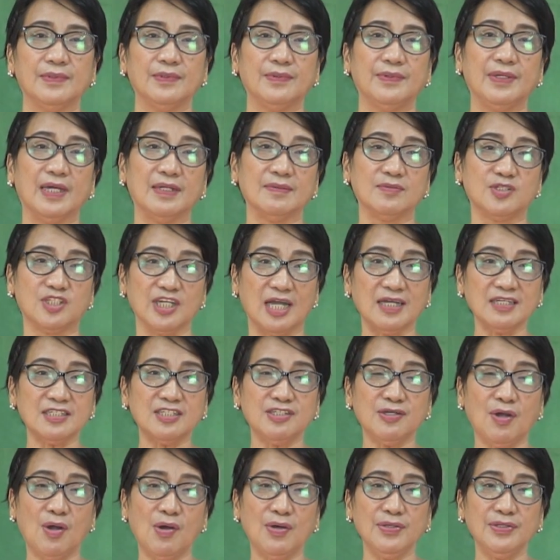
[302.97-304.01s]
We have just
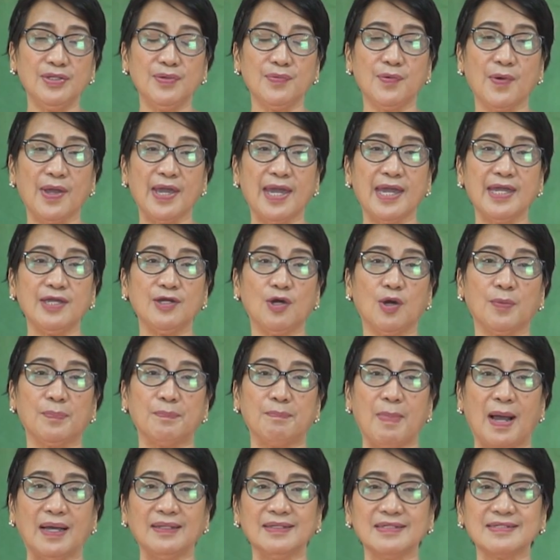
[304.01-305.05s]
shown the way
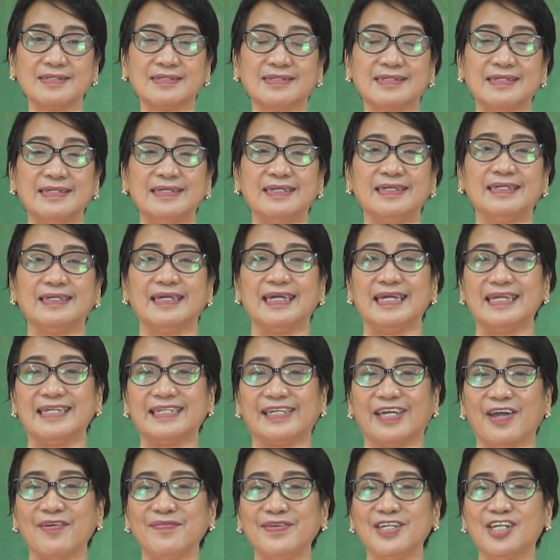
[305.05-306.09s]
of balancing a
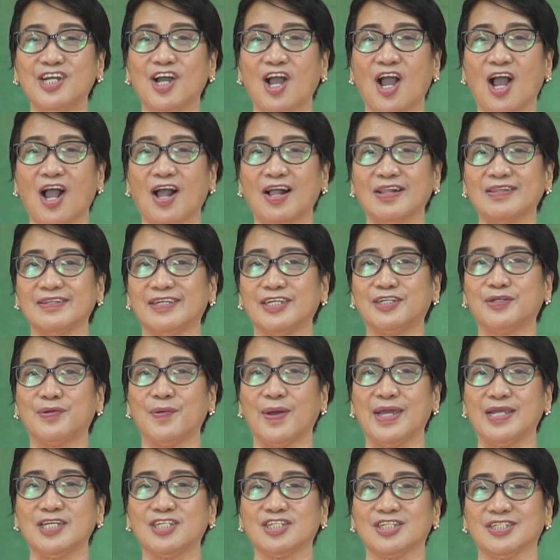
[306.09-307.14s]
chemical
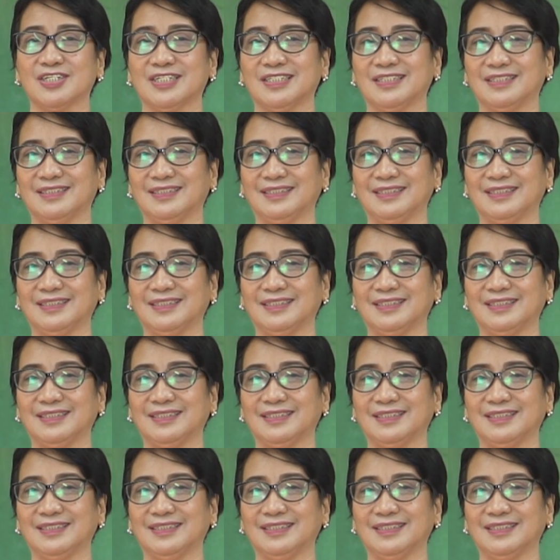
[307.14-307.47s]
equation.